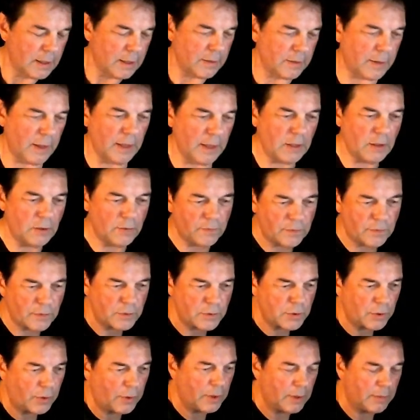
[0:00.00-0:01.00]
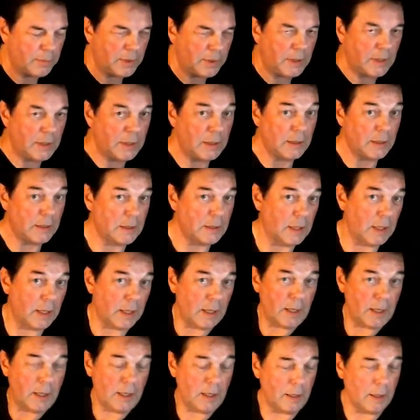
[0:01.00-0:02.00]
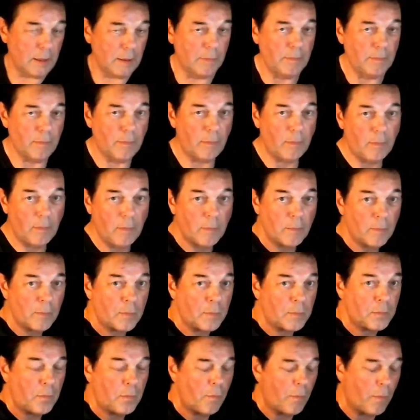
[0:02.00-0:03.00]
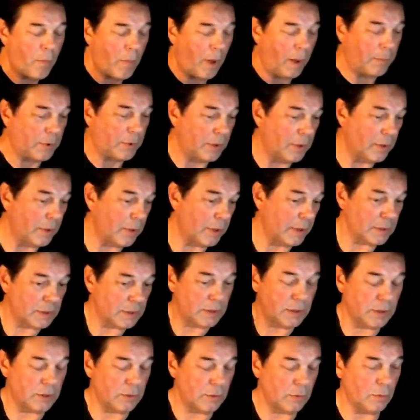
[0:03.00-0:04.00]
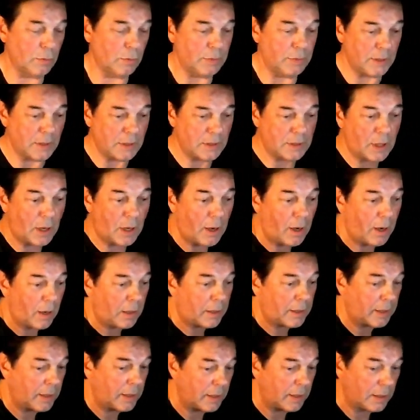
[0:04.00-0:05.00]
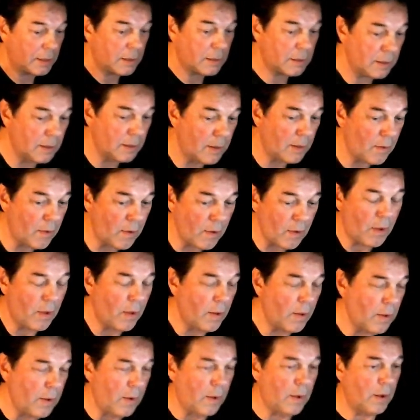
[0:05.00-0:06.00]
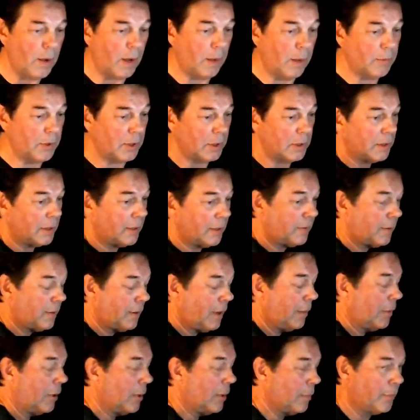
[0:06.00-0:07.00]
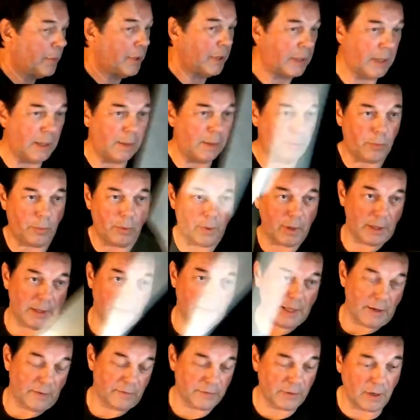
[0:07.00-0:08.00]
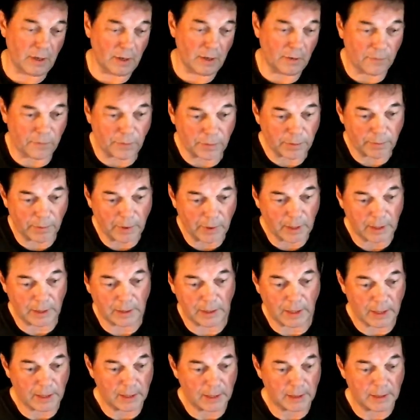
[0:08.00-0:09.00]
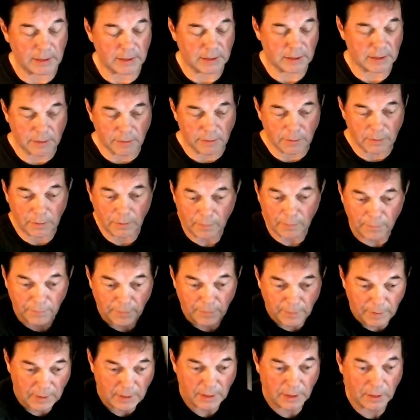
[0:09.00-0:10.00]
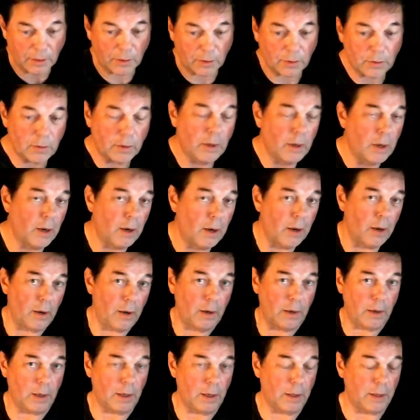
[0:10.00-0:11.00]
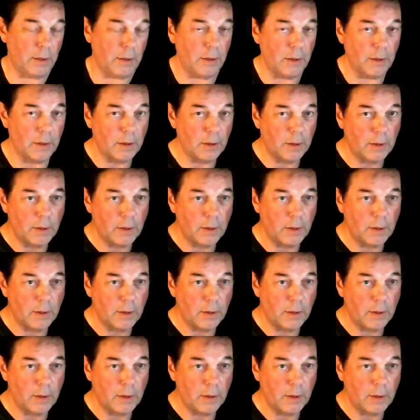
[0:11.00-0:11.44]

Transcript: thank you for joining me today. I'm going to be talking. I'm gonna pick up where I left off with my last video on.